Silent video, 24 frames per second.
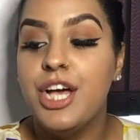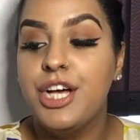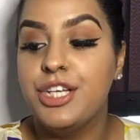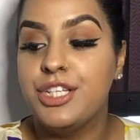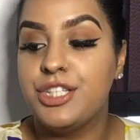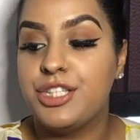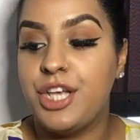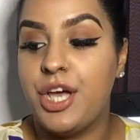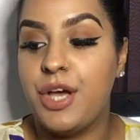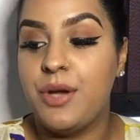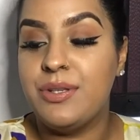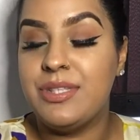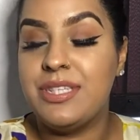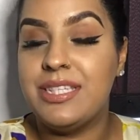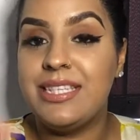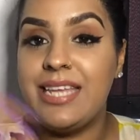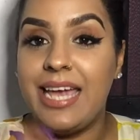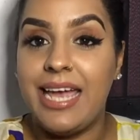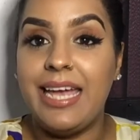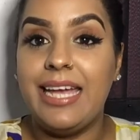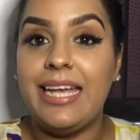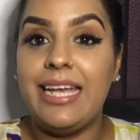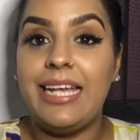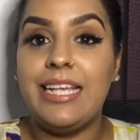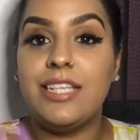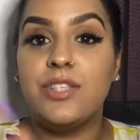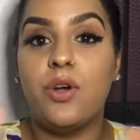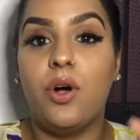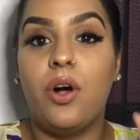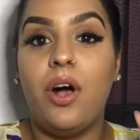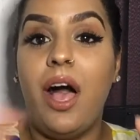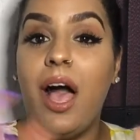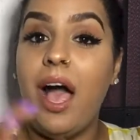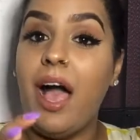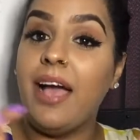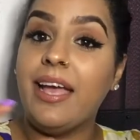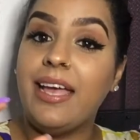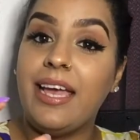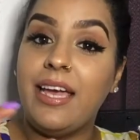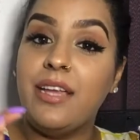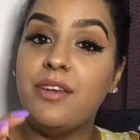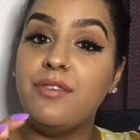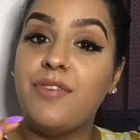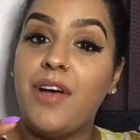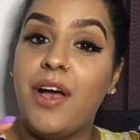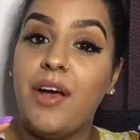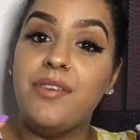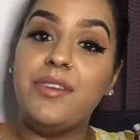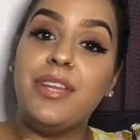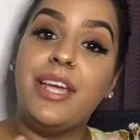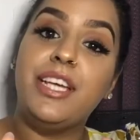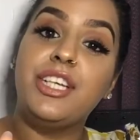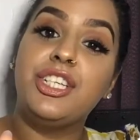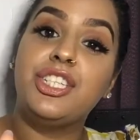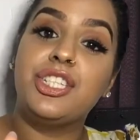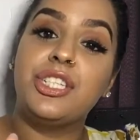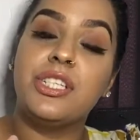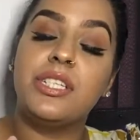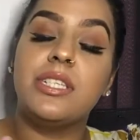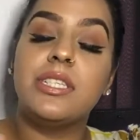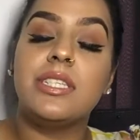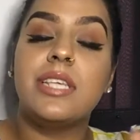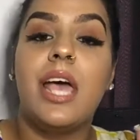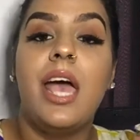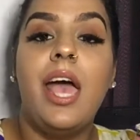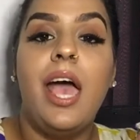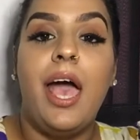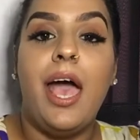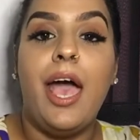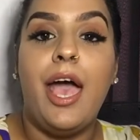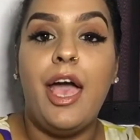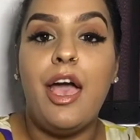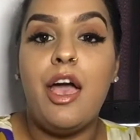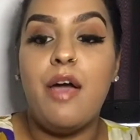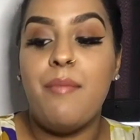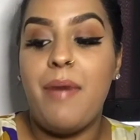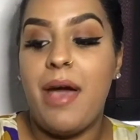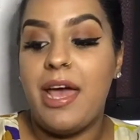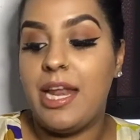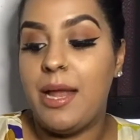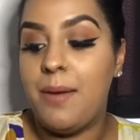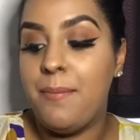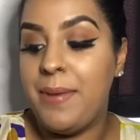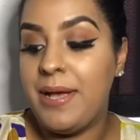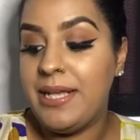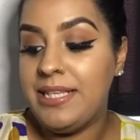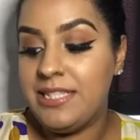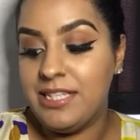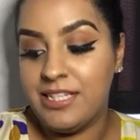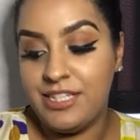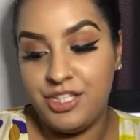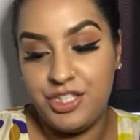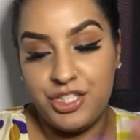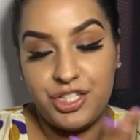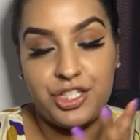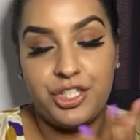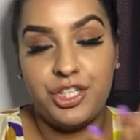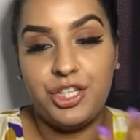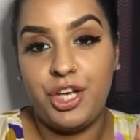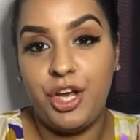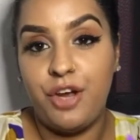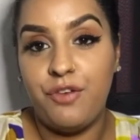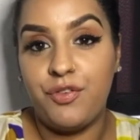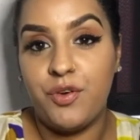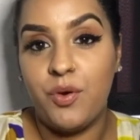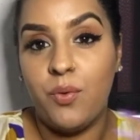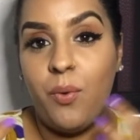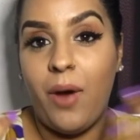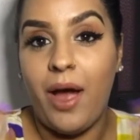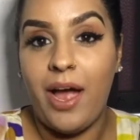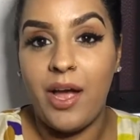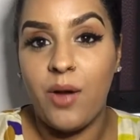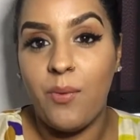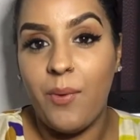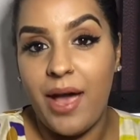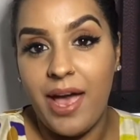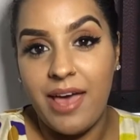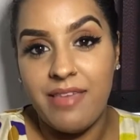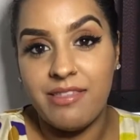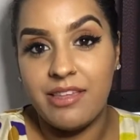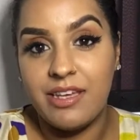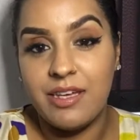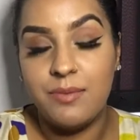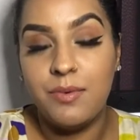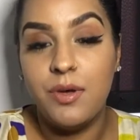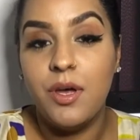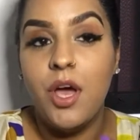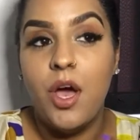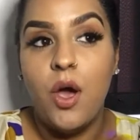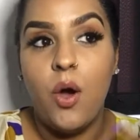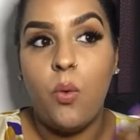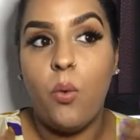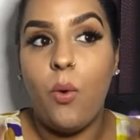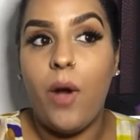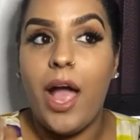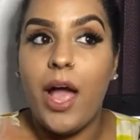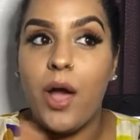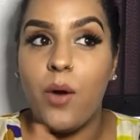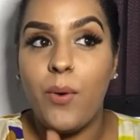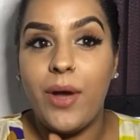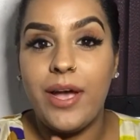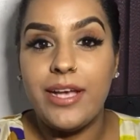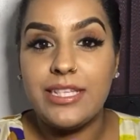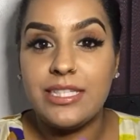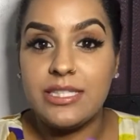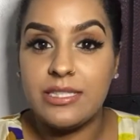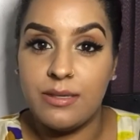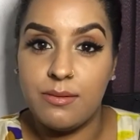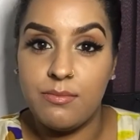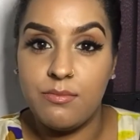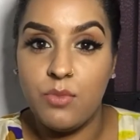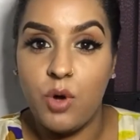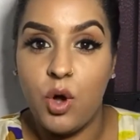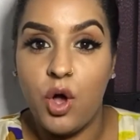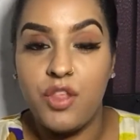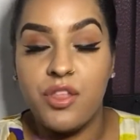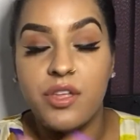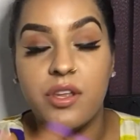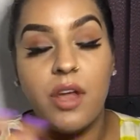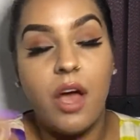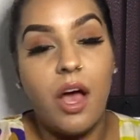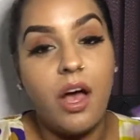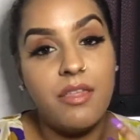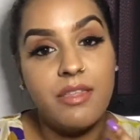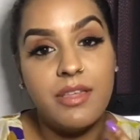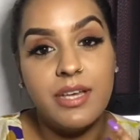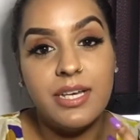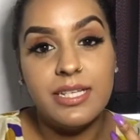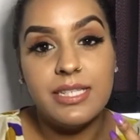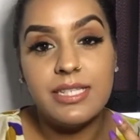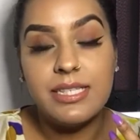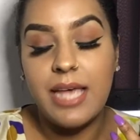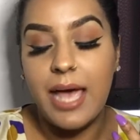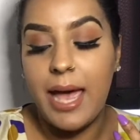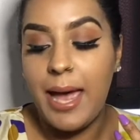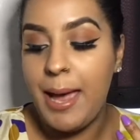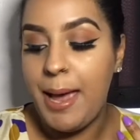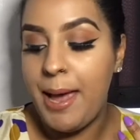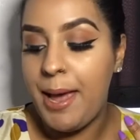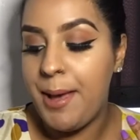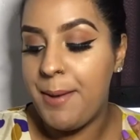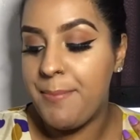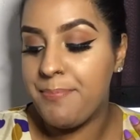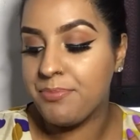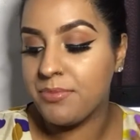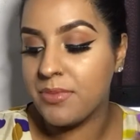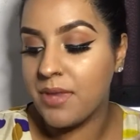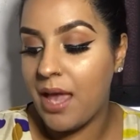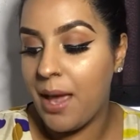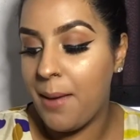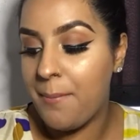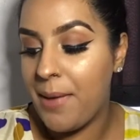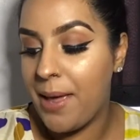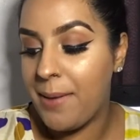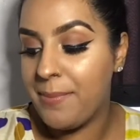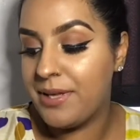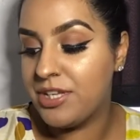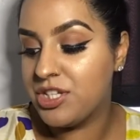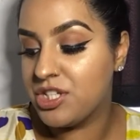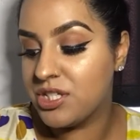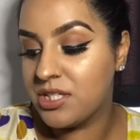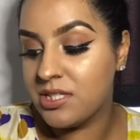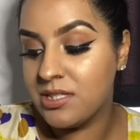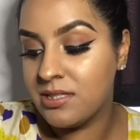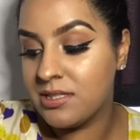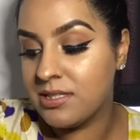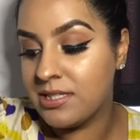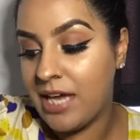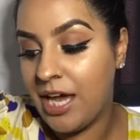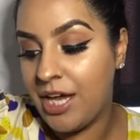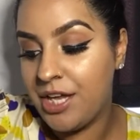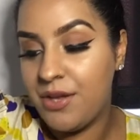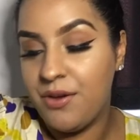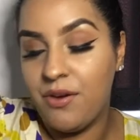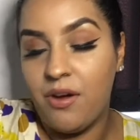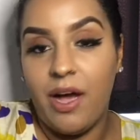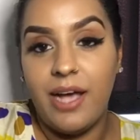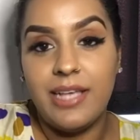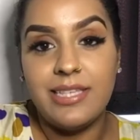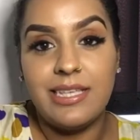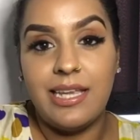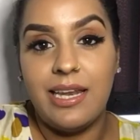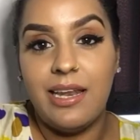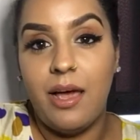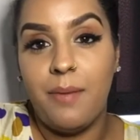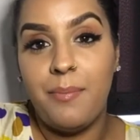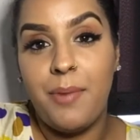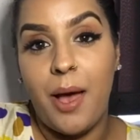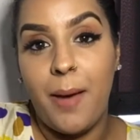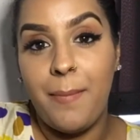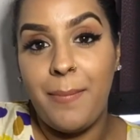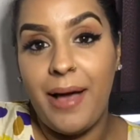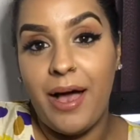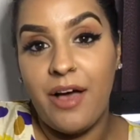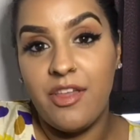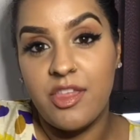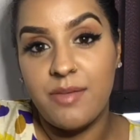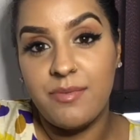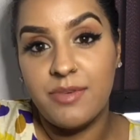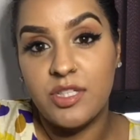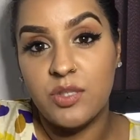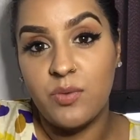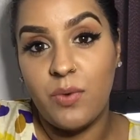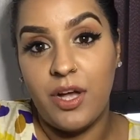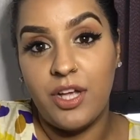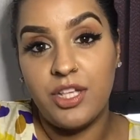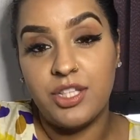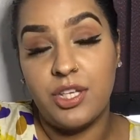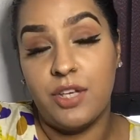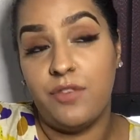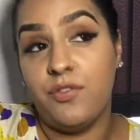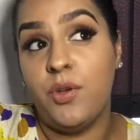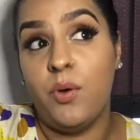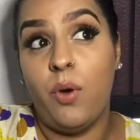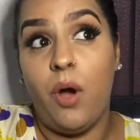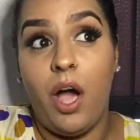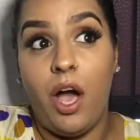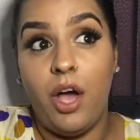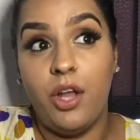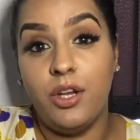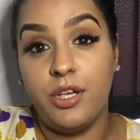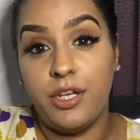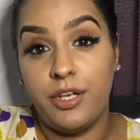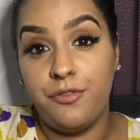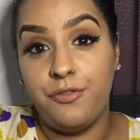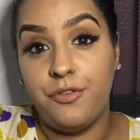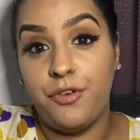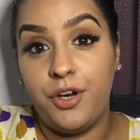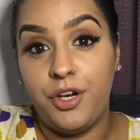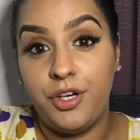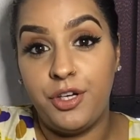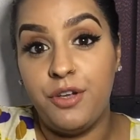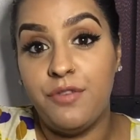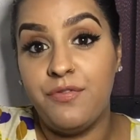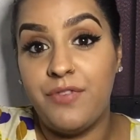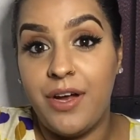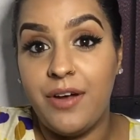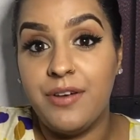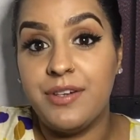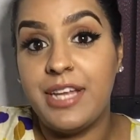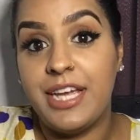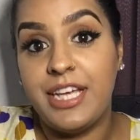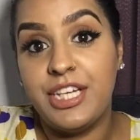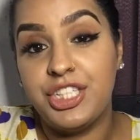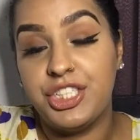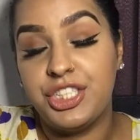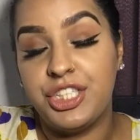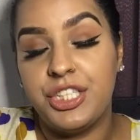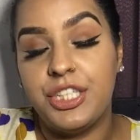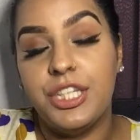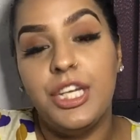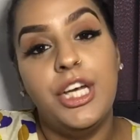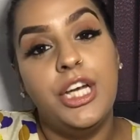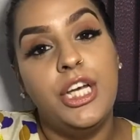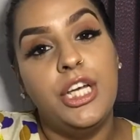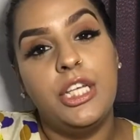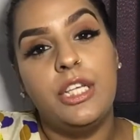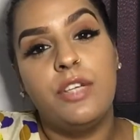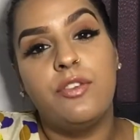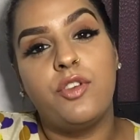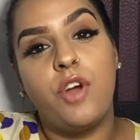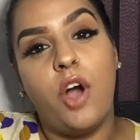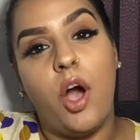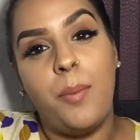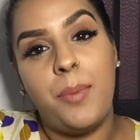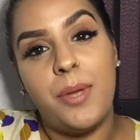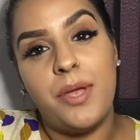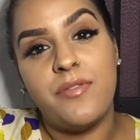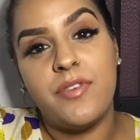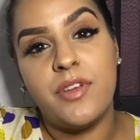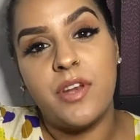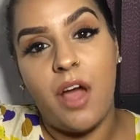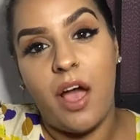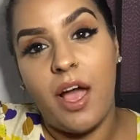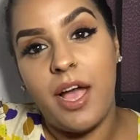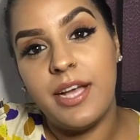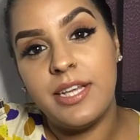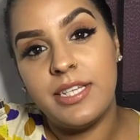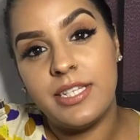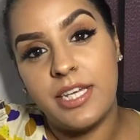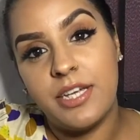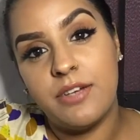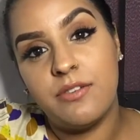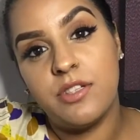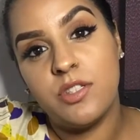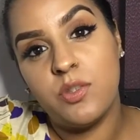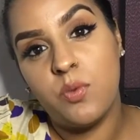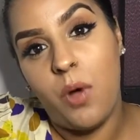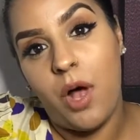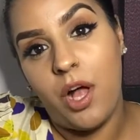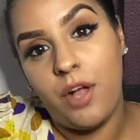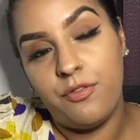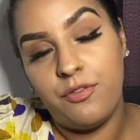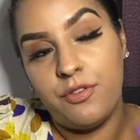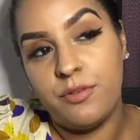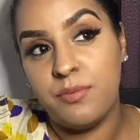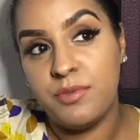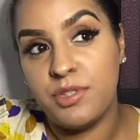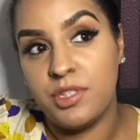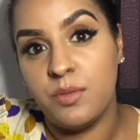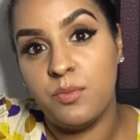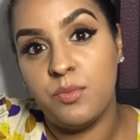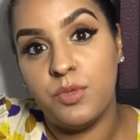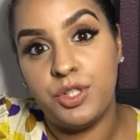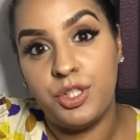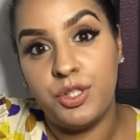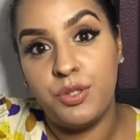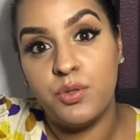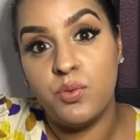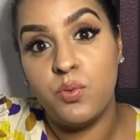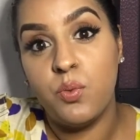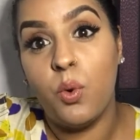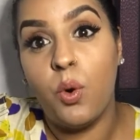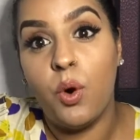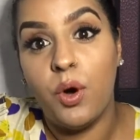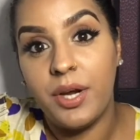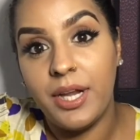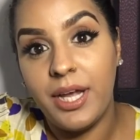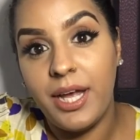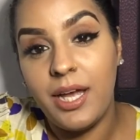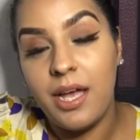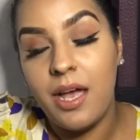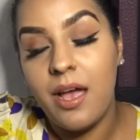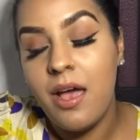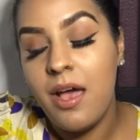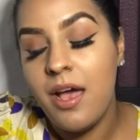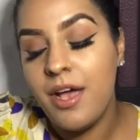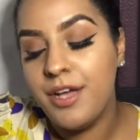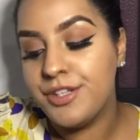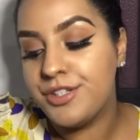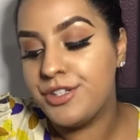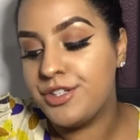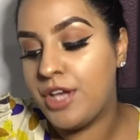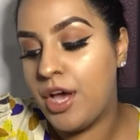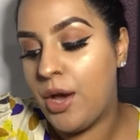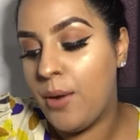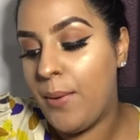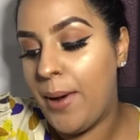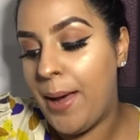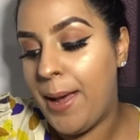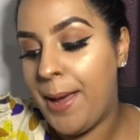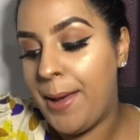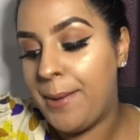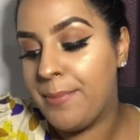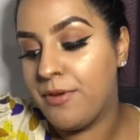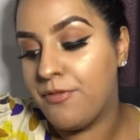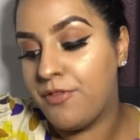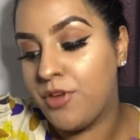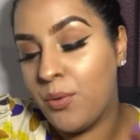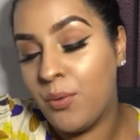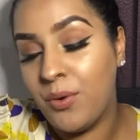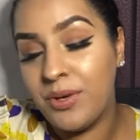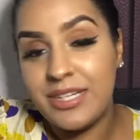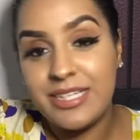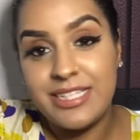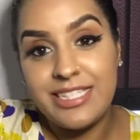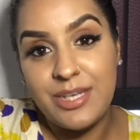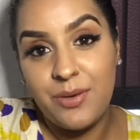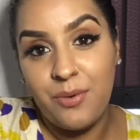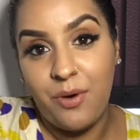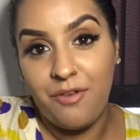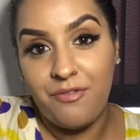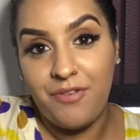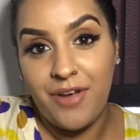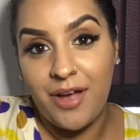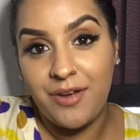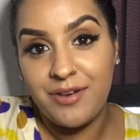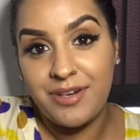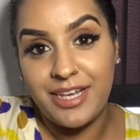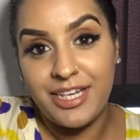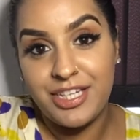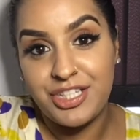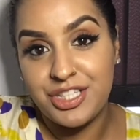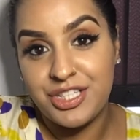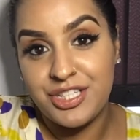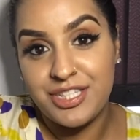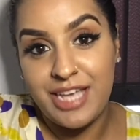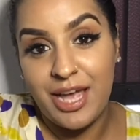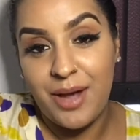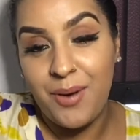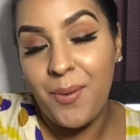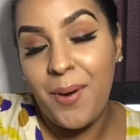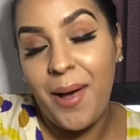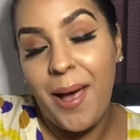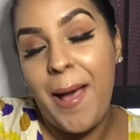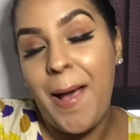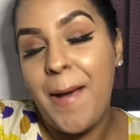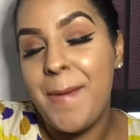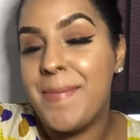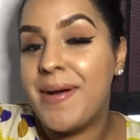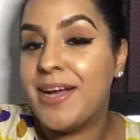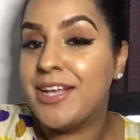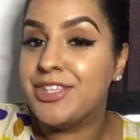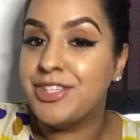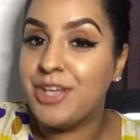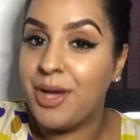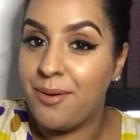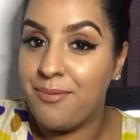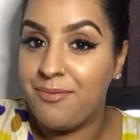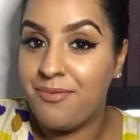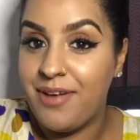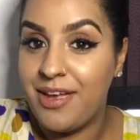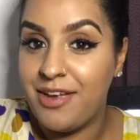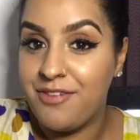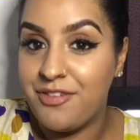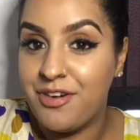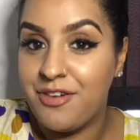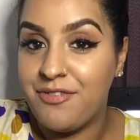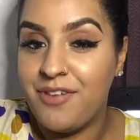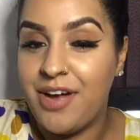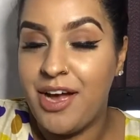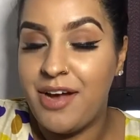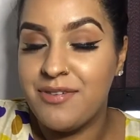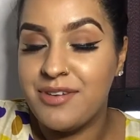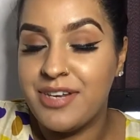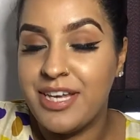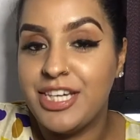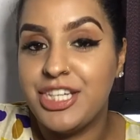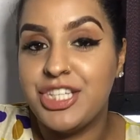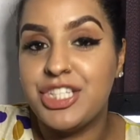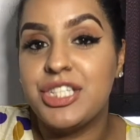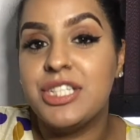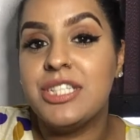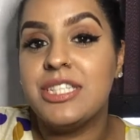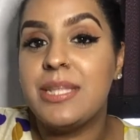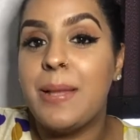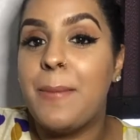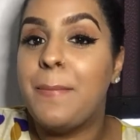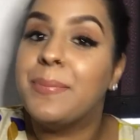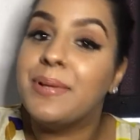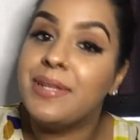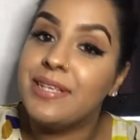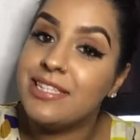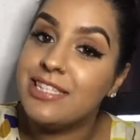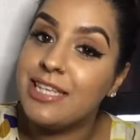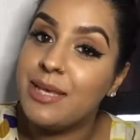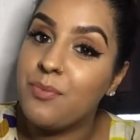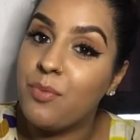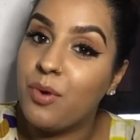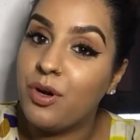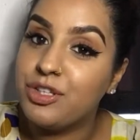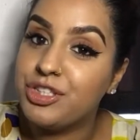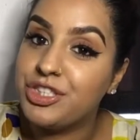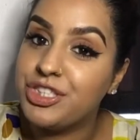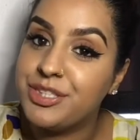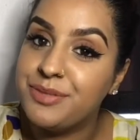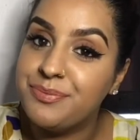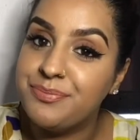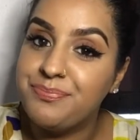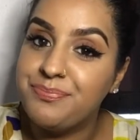So today is all high-end foundations, and I'm basically just going to go through why I wear them, why I wear some more than others, and maybe just tell you guys a little bit about them as well. So if you are looking for a new foundation, you've got a bit of an idea as well from someone who's worn it. So if you want to see what foundations I wear and my top favourite foundations, then please keep watching.